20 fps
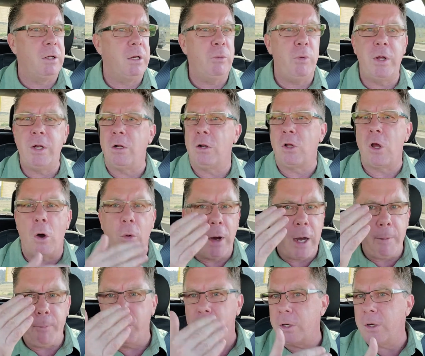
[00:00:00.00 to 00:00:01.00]
It wouldn't go
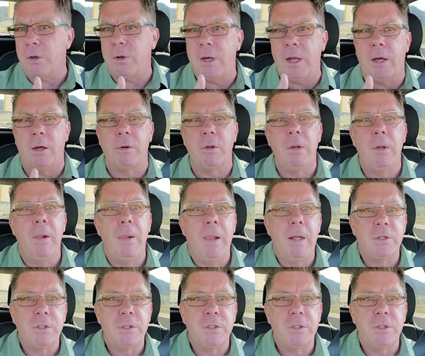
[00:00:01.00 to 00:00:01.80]
up, wouldn't go down.